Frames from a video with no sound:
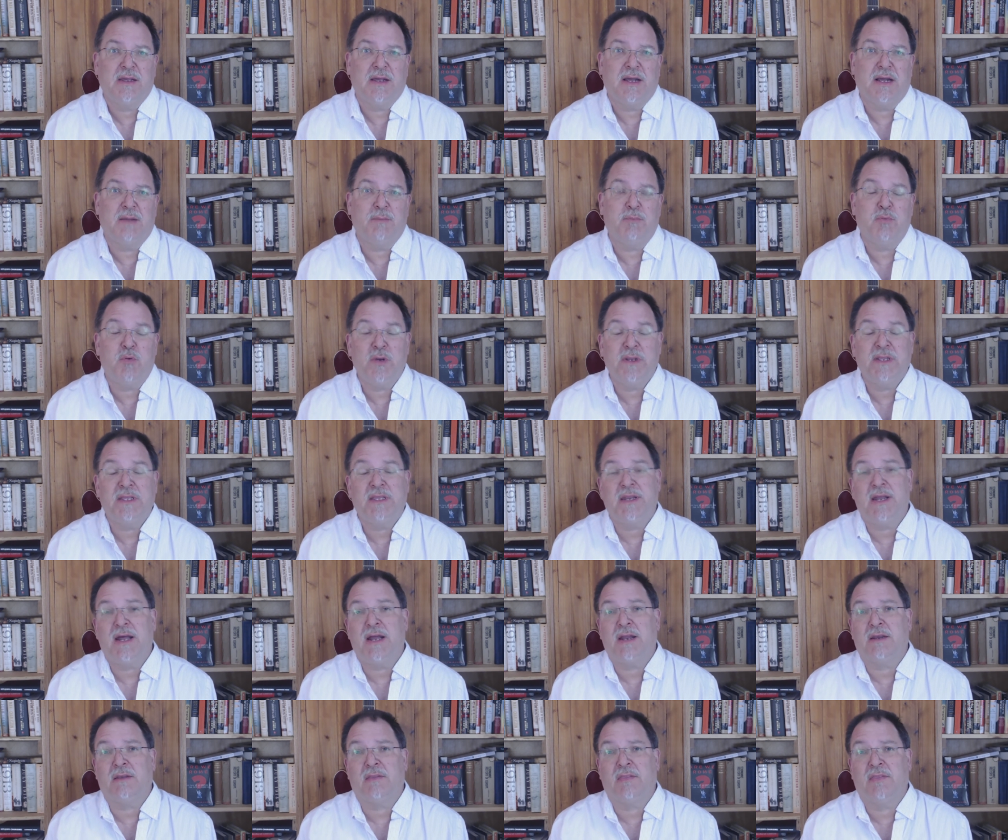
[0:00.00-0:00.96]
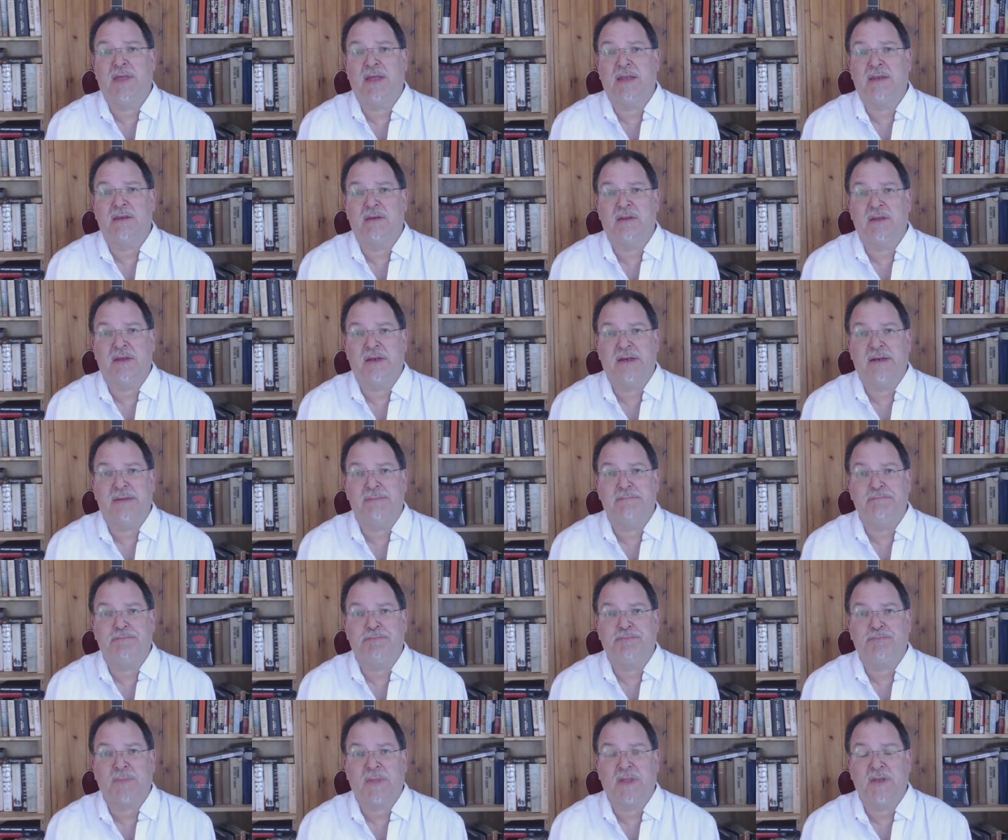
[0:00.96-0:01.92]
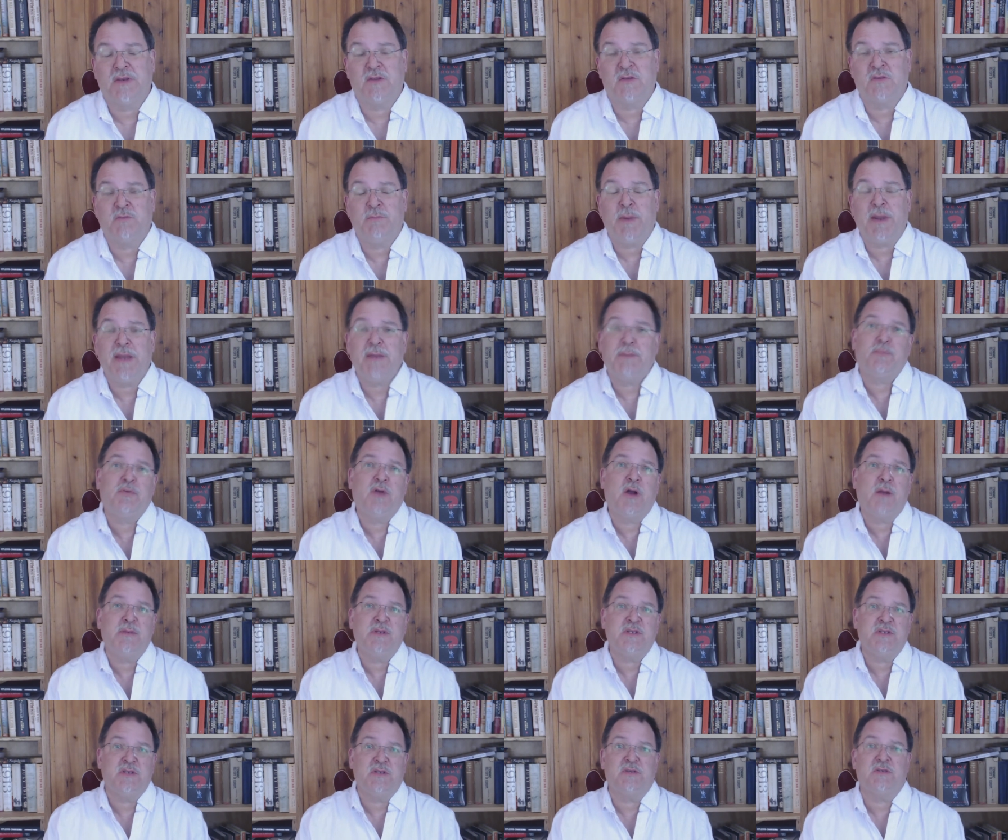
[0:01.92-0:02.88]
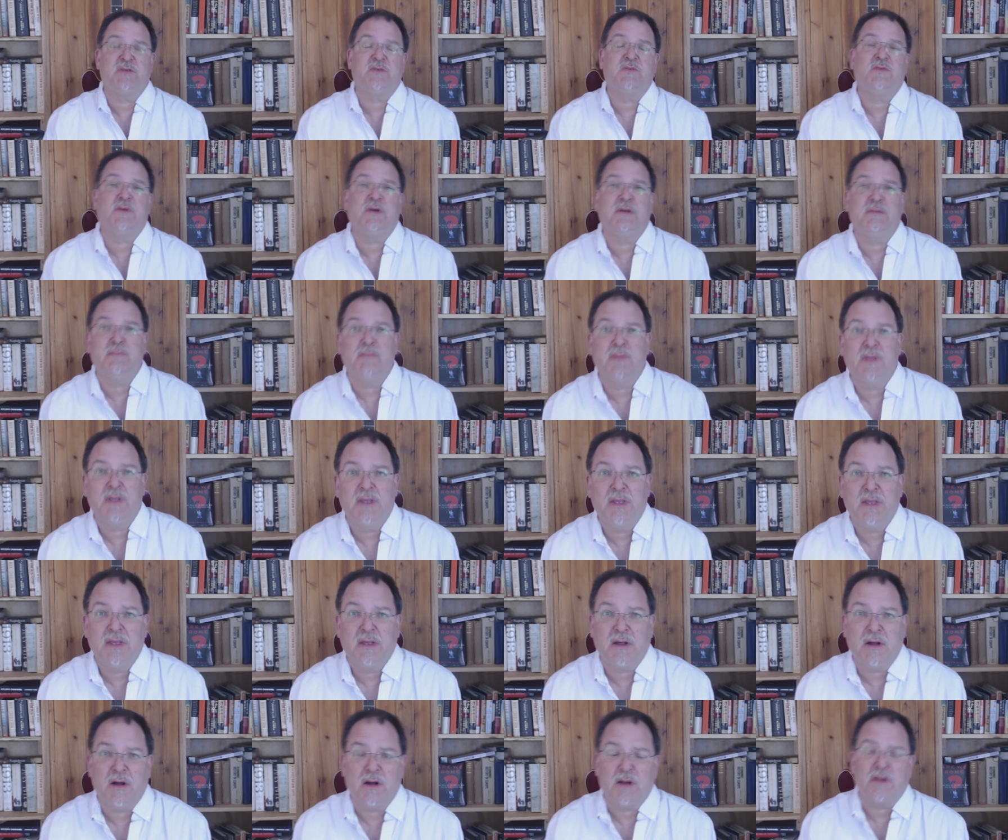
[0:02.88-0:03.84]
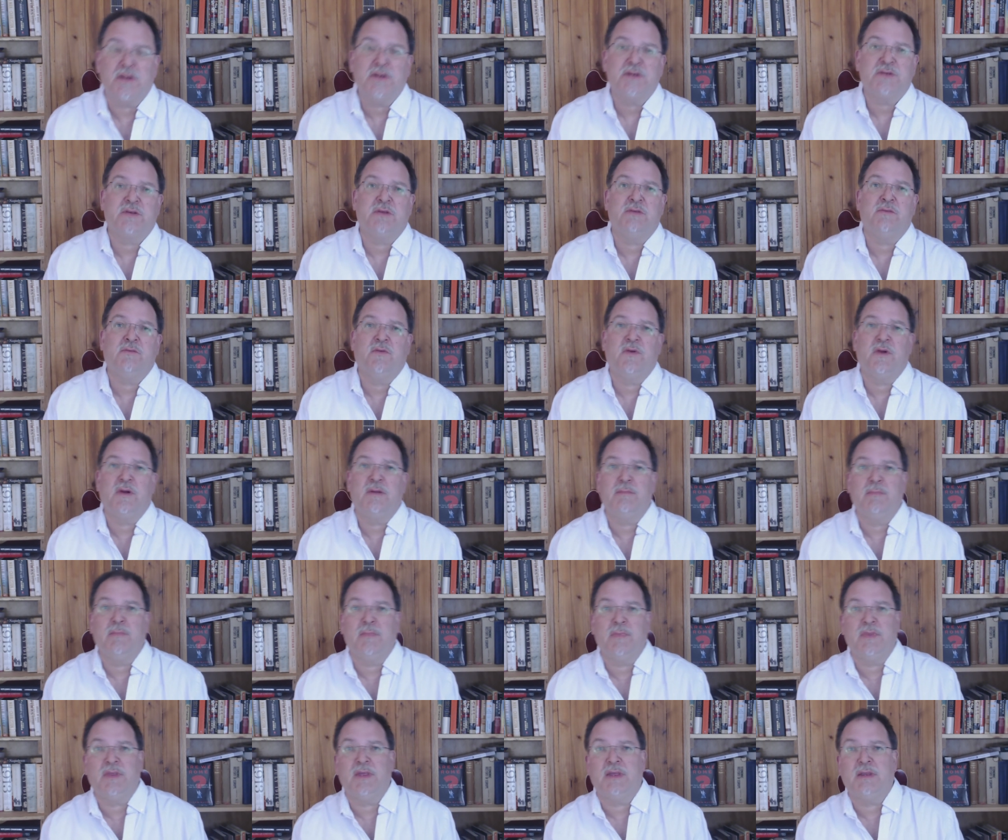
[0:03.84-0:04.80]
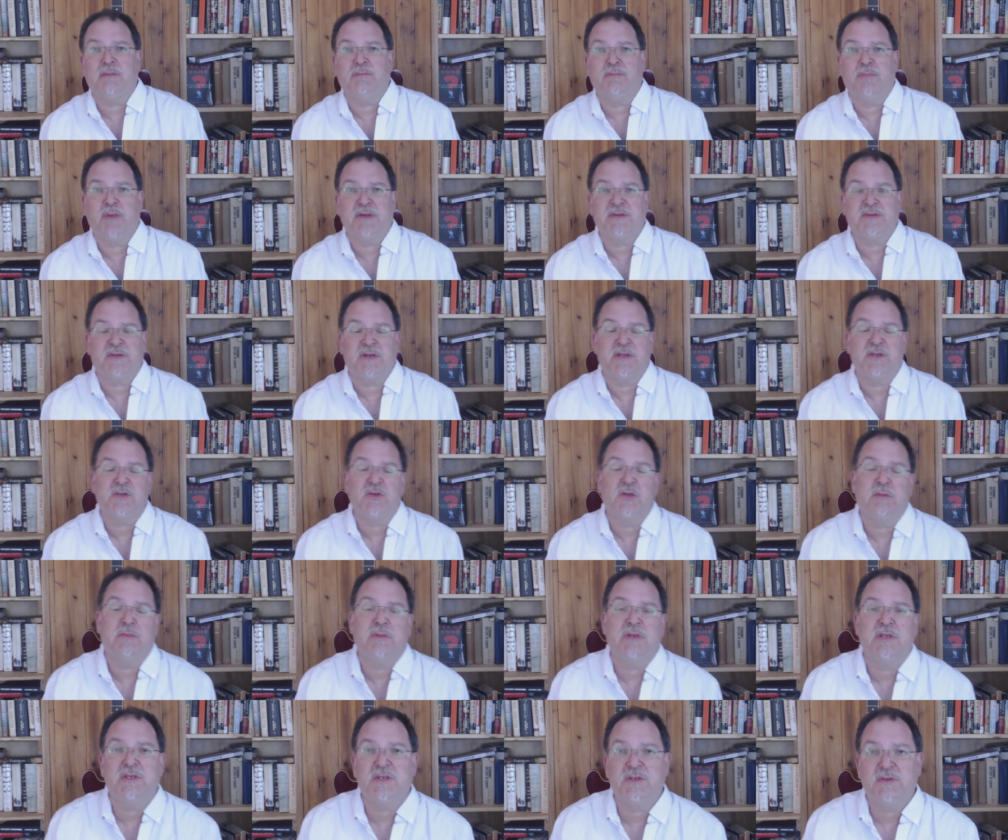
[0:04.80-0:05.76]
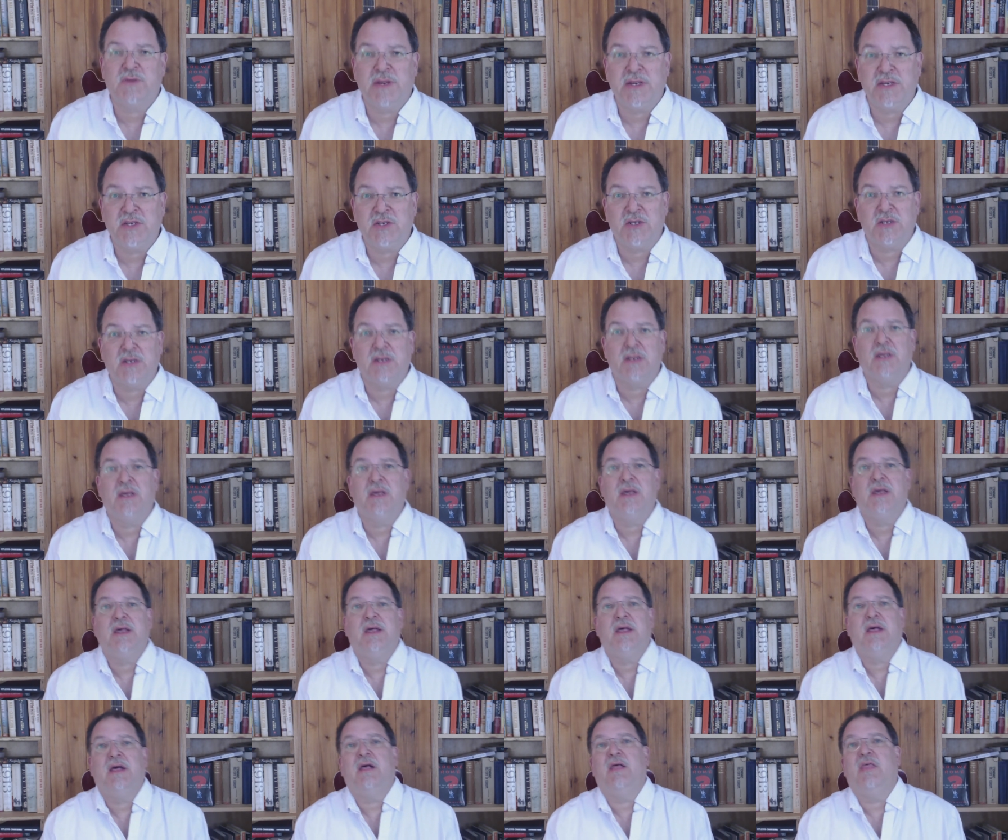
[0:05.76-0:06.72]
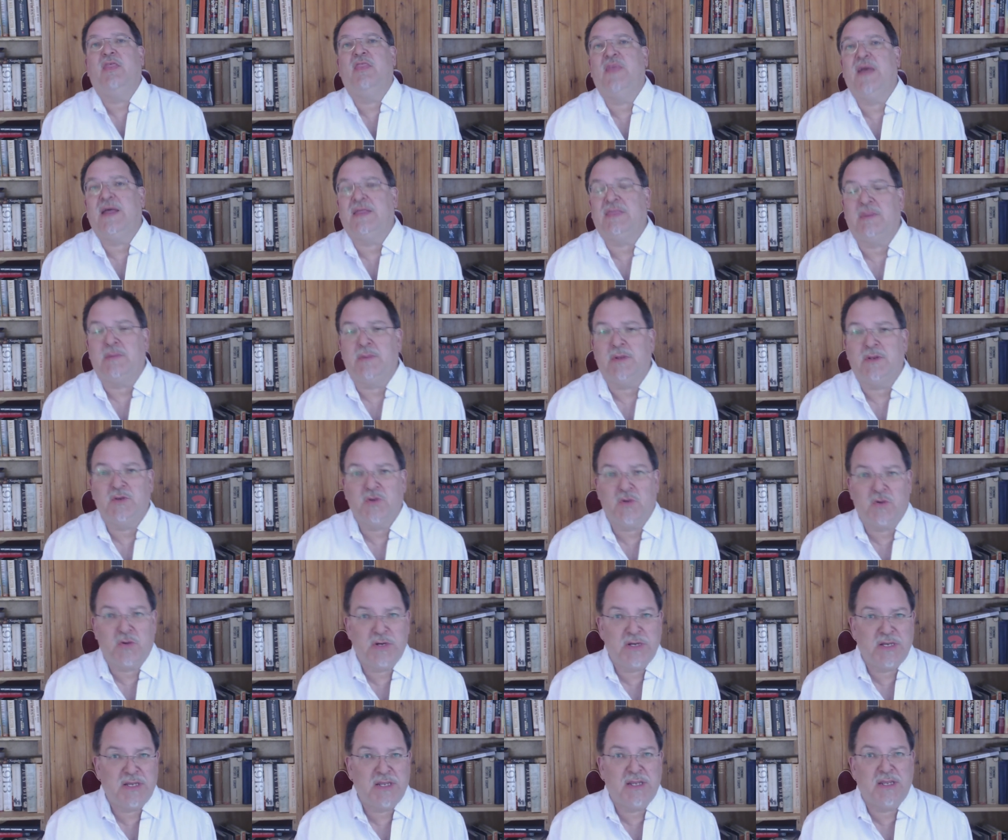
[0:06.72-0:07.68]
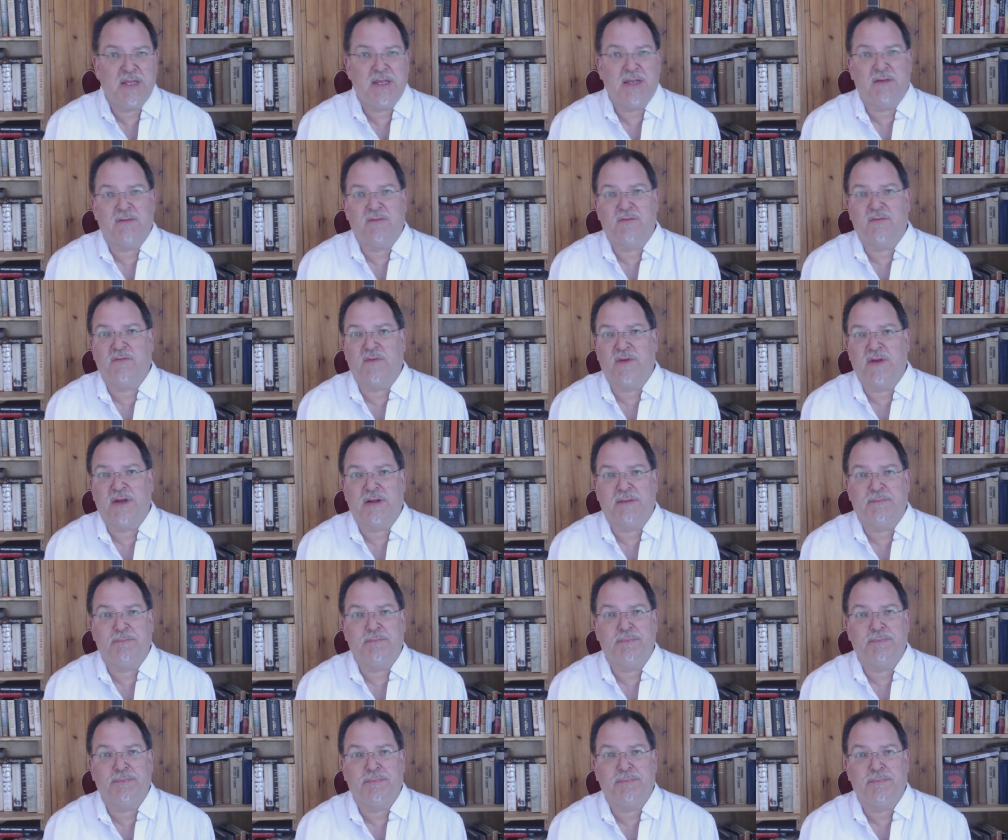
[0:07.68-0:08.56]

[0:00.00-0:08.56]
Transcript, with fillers: uh, pointed out that um, despite promises from Congress and from the presidential administration that the majority of uh,